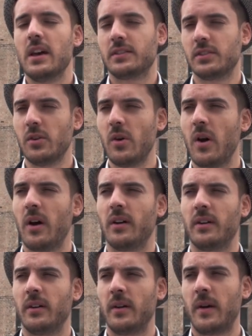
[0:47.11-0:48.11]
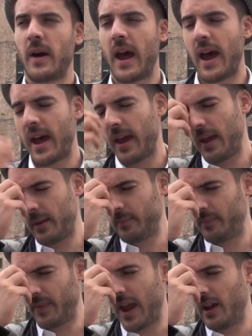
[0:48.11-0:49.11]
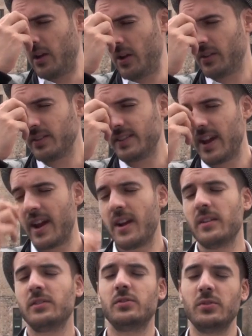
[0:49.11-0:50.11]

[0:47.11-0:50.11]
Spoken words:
So I learned there